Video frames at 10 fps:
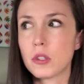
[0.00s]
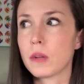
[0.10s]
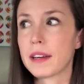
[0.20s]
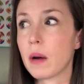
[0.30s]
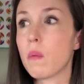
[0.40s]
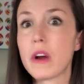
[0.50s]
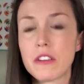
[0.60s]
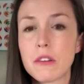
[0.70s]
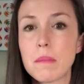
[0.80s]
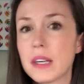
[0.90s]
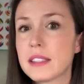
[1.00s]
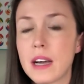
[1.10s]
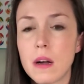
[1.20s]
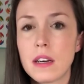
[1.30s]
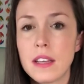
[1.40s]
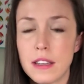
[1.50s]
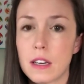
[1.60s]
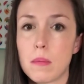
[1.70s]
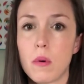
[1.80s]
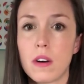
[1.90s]
So like I wear their butts out in the
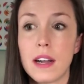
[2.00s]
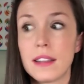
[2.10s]
airport.